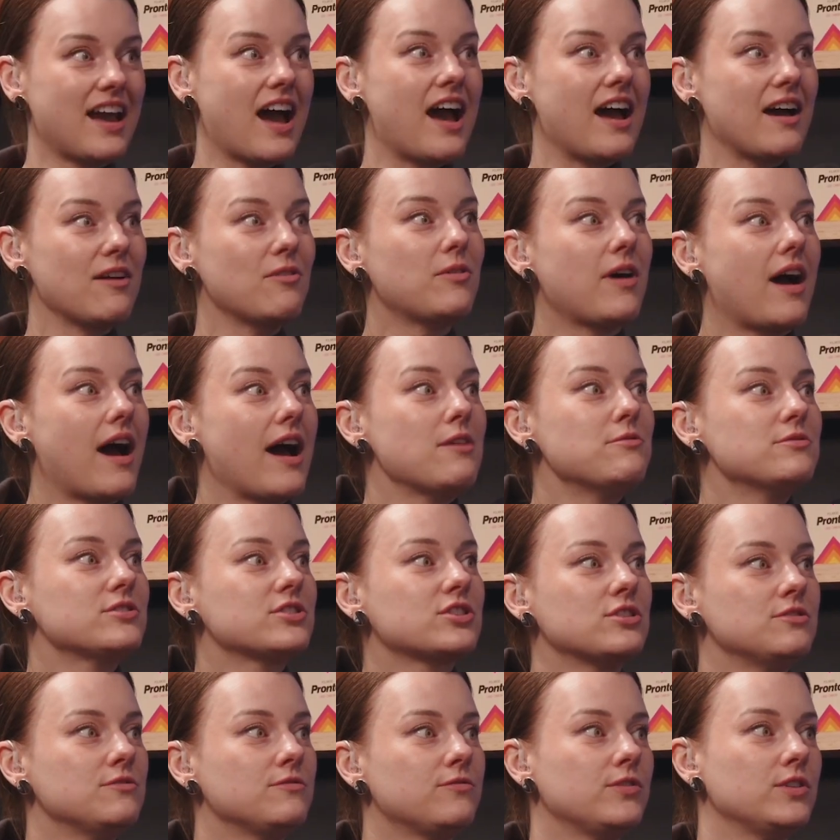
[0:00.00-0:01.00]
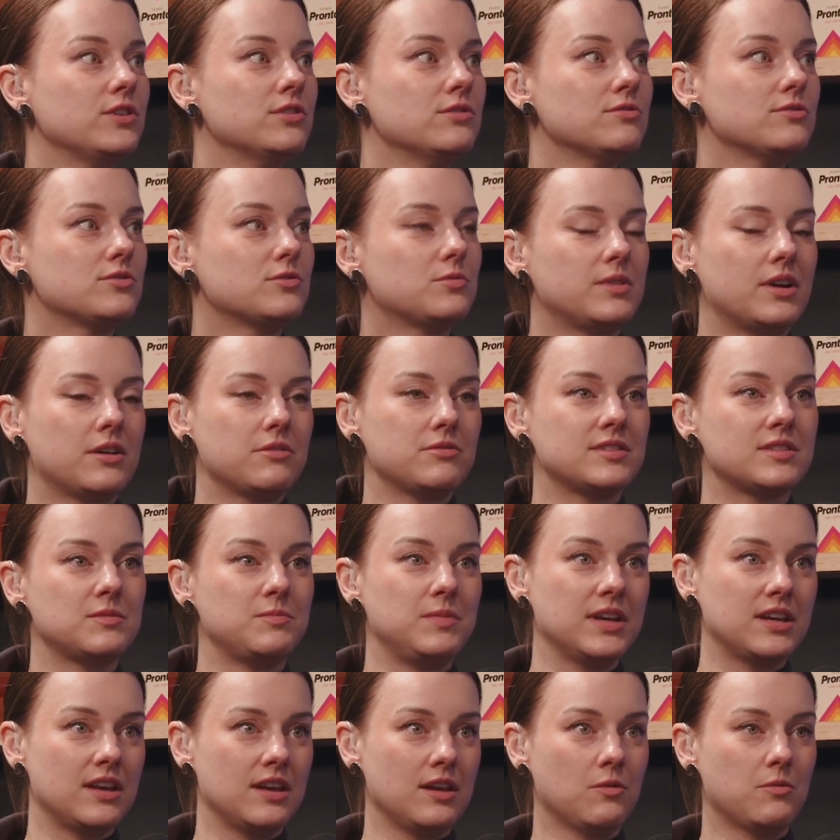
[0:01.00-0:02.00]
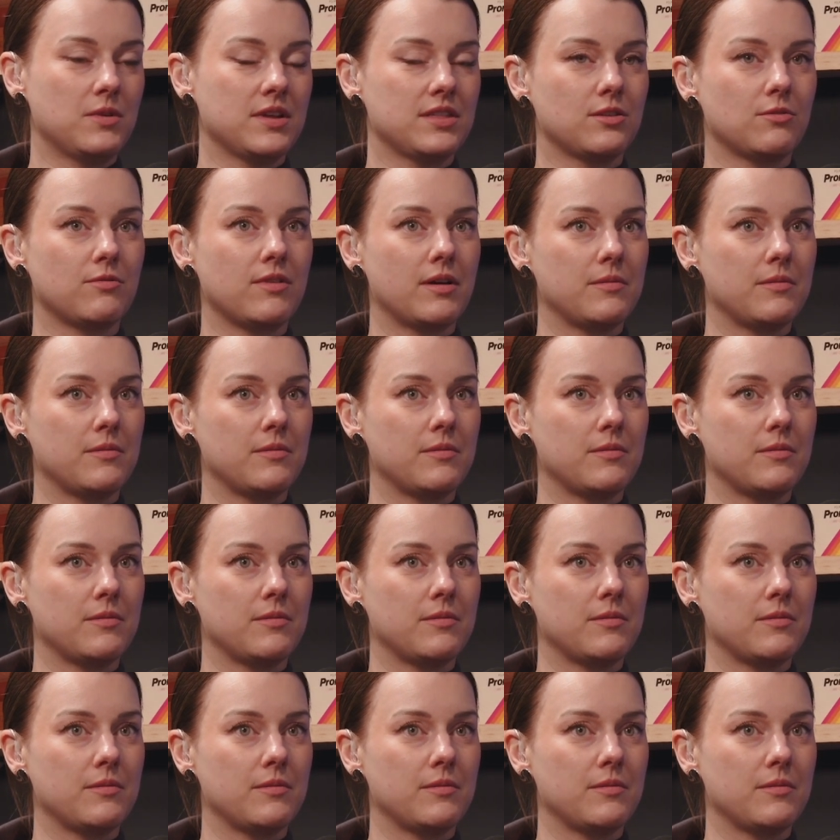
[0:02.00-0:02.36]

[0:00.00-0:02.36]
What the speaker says: I was confused when I was speaking with the